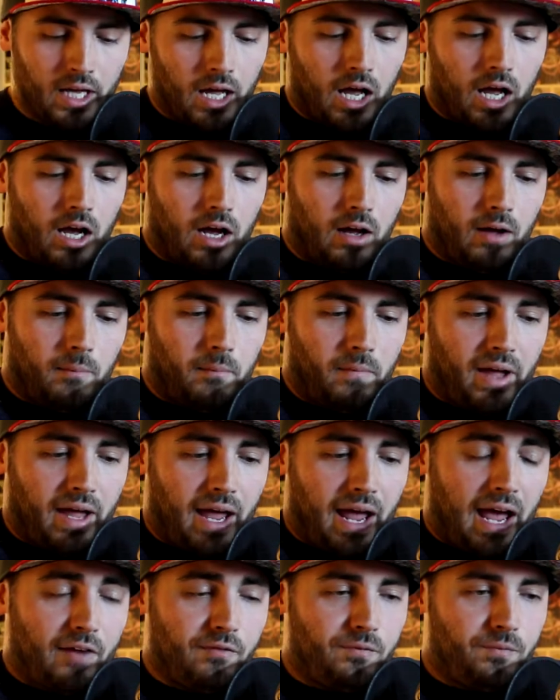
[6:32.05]

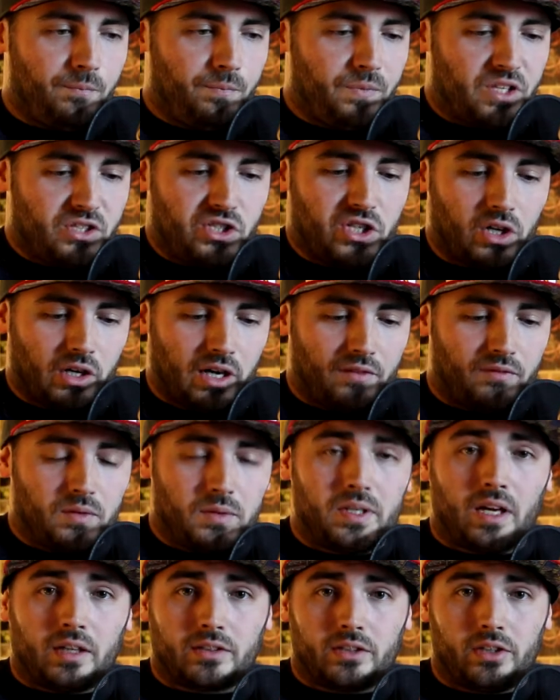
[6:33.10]
The Shi'ar have
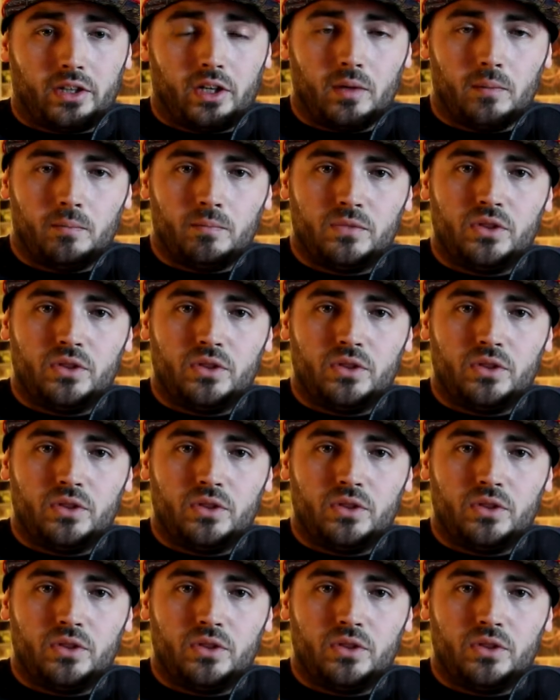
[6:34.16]
abducted her